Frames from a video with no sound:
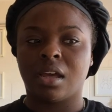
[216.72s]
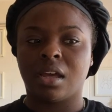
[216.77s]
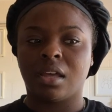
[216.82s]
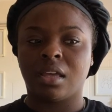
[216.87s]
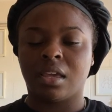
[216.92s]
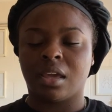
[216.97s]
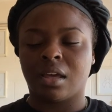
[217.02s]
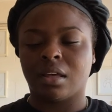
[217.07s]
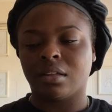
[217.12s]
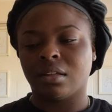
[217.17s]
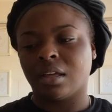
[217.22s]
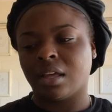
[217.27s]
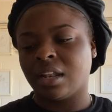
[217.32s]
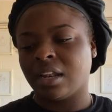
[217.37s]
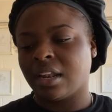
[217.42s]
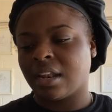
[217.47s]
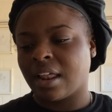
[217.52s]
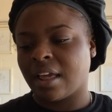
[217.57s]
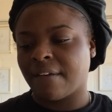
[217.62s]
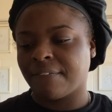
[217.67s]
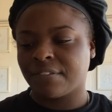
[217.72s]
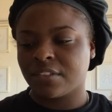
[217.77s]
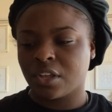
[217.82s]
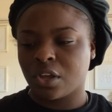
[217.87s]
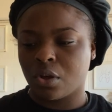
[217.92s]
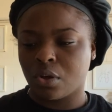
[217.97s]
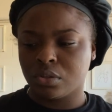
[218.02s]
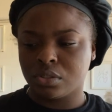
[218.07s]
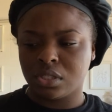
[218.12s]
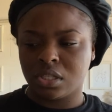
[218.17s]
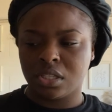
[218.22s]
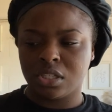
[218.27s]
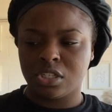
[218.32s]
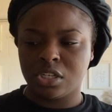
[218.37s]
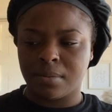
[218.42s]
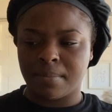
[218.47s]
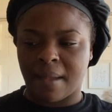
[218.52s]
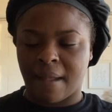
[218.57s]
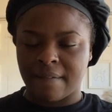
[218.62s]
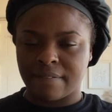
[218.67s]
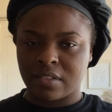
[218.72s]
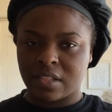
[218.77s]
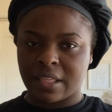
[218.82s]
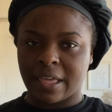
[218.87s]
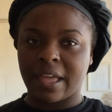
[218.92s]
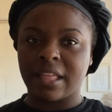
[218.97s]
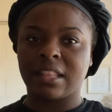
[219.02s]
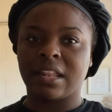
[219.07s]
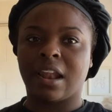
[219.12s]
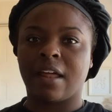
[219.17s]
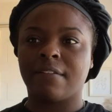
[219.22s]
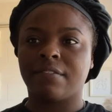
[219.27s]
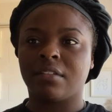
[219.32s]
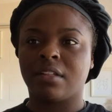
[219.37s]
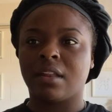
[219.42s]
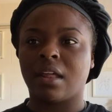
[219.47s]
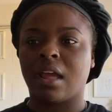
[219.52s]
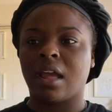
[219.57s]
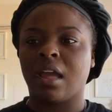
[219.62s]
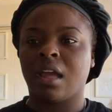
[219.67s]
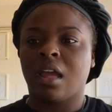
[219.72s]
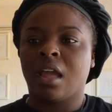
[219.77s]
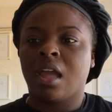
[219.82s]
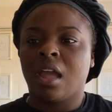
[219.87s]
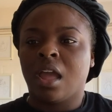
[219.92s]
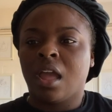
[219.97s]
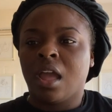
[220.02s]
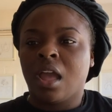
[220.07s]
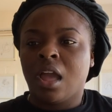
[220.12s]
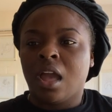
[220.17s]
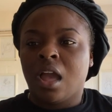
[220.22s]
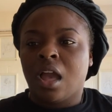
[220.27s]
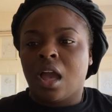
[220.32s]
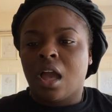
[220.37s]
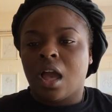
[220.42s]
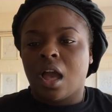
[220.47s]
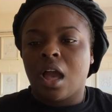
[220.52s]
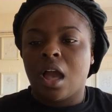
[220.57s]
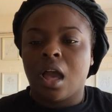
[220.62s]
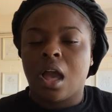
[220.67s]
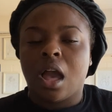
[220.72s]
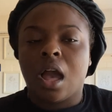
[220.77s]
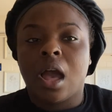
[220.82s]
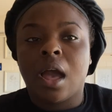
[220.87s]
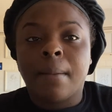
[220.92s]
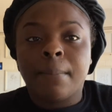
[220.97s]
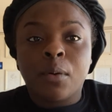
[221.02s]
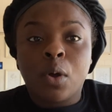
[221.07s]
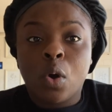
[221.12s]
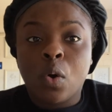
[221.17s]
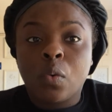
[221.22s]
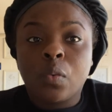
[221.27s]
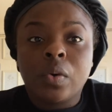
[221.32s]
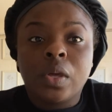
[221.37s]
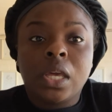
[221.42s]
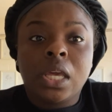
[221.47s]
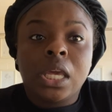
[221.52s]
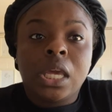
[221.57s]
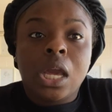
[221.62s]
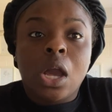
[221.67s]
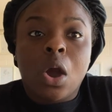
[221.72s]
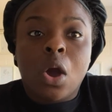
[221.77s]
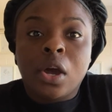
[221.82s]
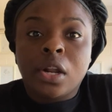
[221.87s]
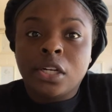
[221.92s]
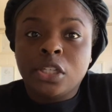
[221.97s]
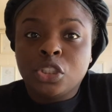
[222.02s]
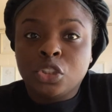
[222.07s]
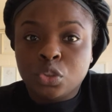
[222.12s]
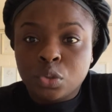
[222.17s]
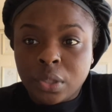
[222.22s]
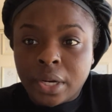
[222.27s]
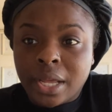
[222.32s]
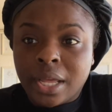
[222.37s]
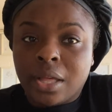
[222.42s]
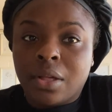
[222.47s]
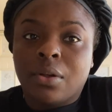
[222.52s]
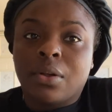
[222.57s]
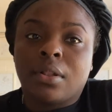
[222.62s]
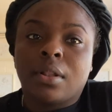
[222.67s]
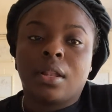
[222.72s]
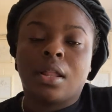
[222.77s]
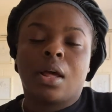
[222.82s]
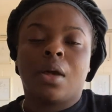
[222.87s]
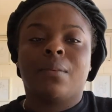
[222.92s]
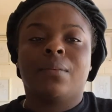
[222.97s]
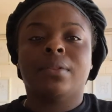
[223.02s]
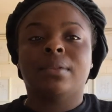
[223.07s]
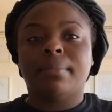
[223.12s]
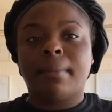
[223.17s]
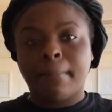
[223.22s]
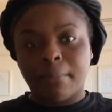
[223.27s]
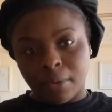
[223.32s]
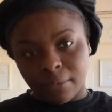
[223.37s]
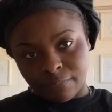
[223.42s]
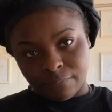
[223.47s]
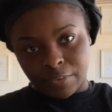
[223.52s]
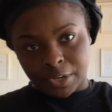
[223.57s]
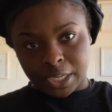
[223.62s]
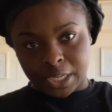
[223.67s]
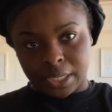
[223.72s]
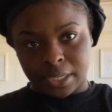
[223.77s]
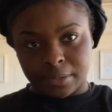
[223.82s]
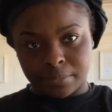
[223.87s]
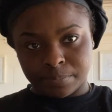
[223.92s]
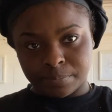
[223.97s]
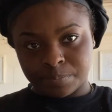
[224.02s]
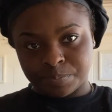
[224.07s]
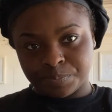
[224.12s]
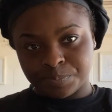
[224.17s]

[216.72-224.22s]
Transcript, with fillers: yeah. And then I have to go to the gym after that, and then after that, I'm going on a trail with my boyfriend.